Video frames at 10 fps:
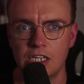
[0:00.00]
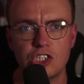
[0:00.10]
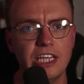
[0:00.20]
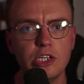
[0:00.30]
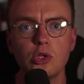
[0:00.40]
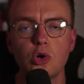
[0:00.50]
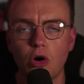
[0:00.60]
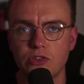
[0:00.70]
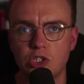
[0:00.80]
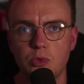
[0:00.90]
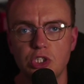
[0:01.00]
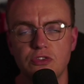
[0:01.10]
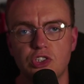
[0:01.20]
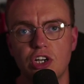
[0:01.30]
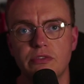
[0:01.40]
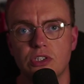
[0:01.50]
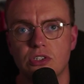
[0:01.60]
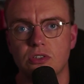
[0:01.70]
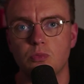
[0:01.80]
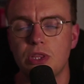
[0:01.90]
So then you look over to the world of
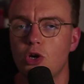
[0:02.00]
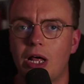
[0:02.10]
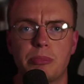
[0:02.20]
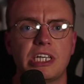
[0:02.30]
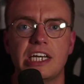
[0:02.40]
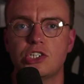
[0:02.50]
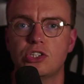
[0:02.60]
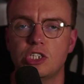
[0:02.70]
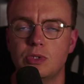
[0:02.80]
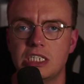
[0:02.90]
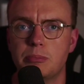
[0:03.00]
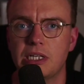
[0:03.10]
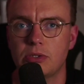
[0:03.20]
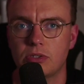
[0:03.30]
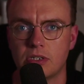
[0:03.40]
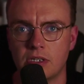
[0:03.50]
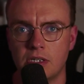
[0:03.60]
serverless with your application that you need to build.